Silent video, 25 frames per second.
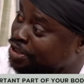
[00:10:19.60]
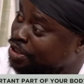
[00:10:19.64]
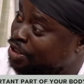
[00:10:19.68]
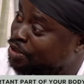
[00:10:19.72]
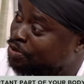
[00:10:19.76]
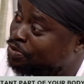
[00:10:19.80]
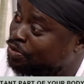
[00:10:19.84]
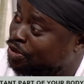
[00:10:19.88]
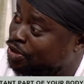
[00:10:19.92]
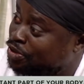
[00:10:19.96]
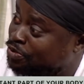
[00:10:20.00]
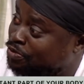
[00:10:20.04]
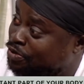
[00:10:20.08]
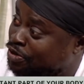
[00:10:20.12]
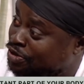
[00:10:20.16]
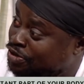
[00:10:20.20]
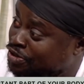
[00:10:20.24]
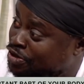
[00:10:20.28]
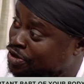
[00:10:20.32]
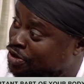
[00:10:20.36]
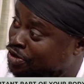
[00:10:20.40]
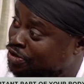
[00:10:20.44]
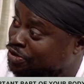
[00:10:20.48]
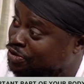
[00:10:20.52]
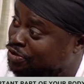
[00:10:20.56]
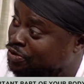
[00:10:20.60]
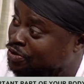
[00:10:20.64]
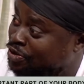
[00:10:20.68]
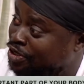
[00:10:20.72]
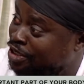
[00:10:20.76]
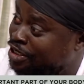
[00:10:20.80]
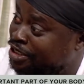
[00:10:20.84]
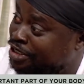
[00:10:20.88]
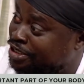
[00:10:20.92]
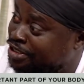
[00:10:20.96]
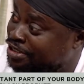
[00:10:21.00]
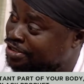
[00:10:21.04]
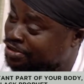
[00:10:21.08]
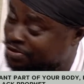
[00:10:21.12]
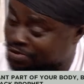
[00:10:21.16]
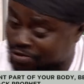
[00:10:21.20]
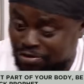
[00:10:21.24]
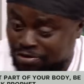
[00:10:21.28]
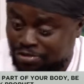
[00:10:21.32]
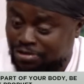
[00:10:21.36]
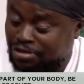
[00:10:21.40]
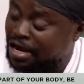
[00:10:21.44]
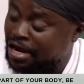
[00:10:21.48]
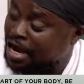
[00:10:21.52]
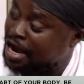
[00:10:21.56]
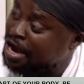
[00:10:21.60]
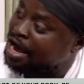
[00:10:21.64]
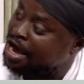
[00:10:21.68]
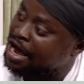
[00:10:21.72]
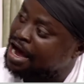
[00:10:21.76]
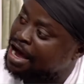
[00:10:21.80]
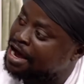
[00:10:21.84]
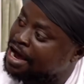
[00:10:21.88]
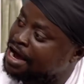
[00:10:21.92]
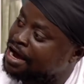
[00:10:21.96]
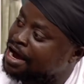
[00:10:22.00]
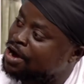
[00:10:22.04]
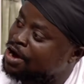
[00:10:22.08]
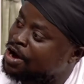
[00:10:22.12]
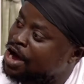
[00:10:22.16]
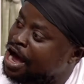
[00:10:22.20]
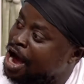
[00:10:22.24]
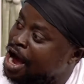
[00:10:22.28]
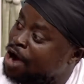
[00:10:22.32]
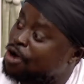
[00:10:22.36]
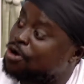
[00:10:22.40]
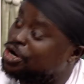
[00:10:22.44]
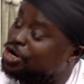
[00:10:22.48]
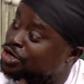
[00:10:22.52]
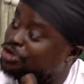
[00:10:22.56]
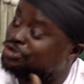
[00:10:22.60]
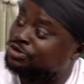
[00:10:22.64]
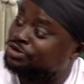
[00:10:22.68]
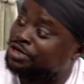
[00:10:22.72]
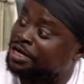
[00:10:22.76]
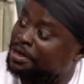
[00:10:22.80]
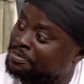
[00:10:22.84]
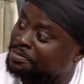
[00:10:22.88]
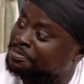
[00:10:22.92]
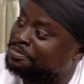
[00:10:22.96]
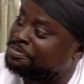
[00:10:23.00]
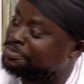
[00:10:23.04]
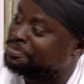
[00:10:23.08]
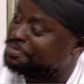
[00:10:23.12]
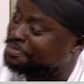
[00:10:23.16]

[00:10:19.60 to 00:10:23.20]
which was not so clean, according to them.